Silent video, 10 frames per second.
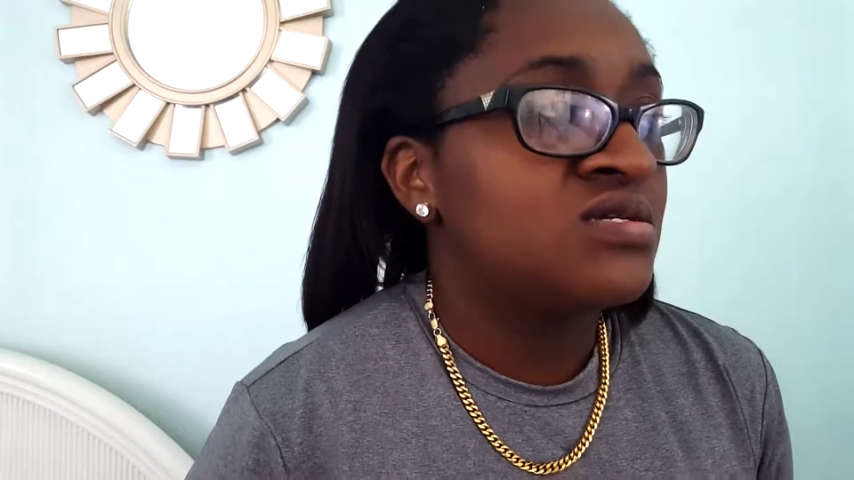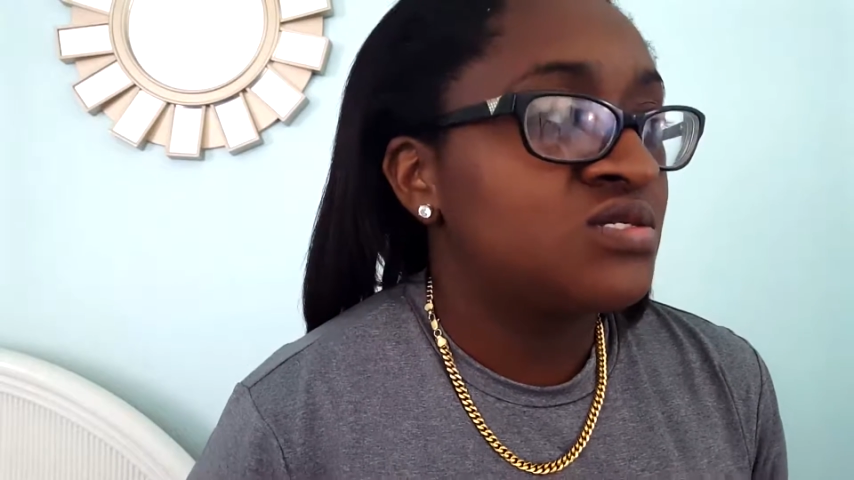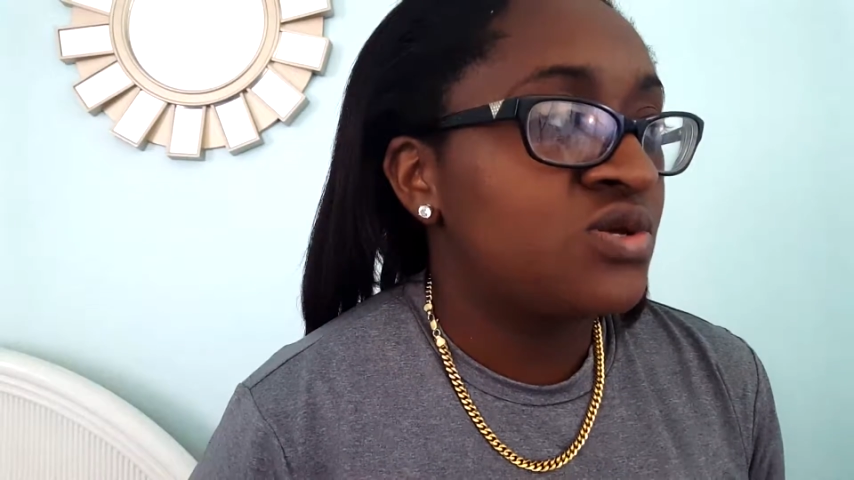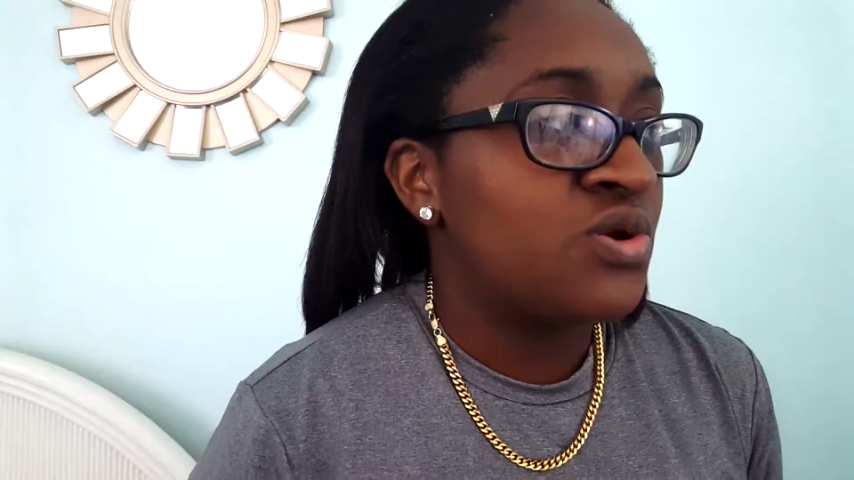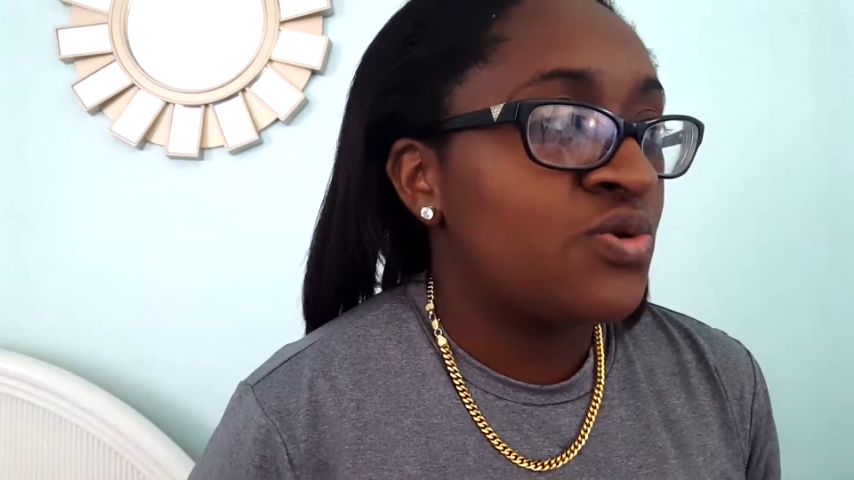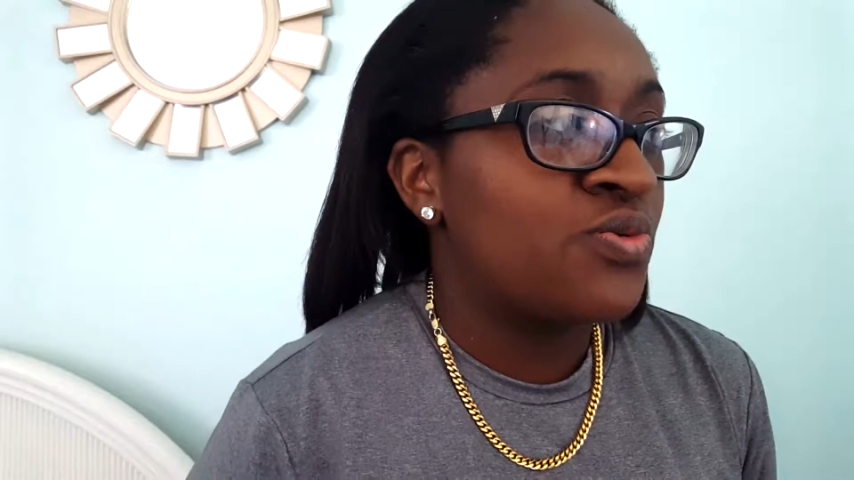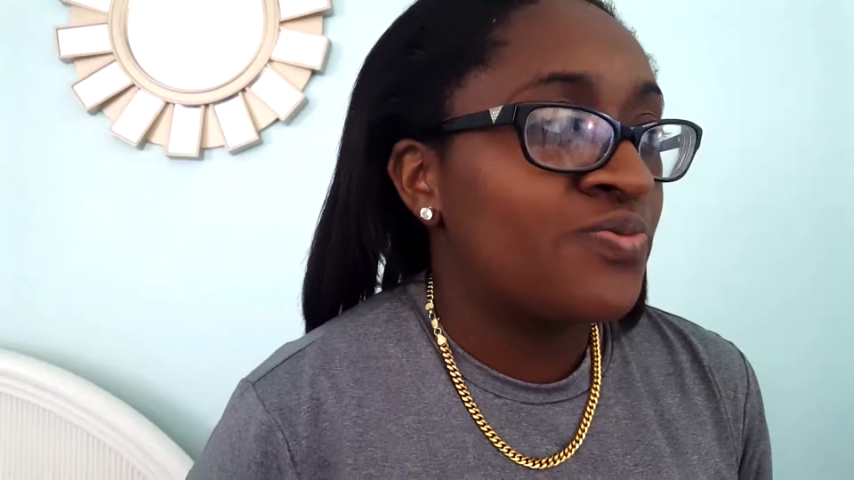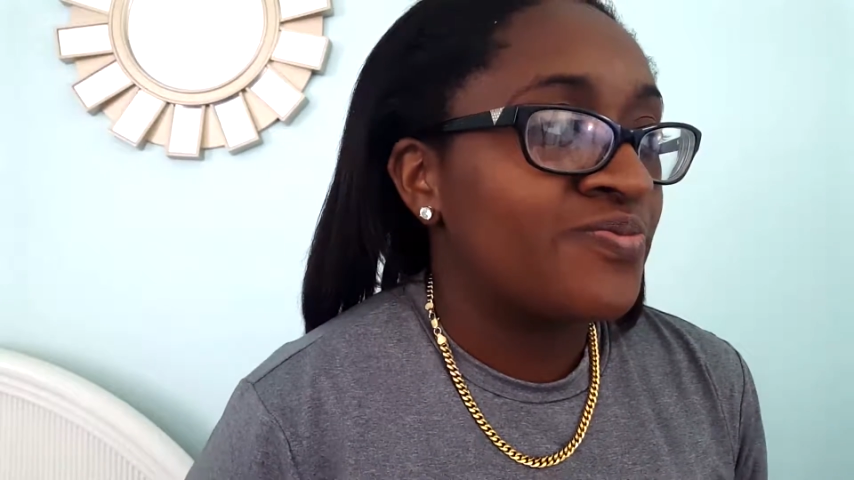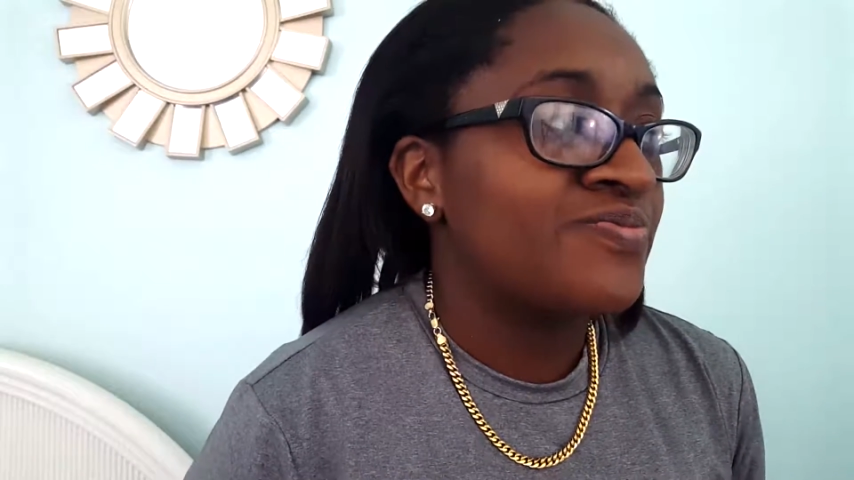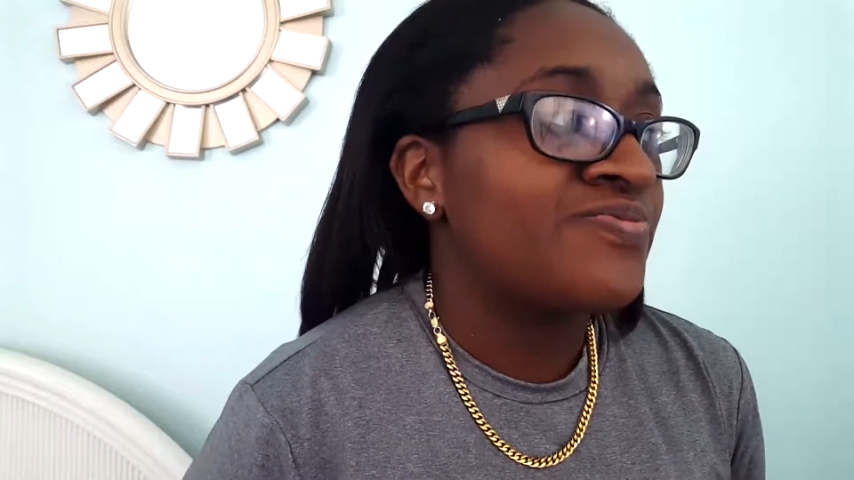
So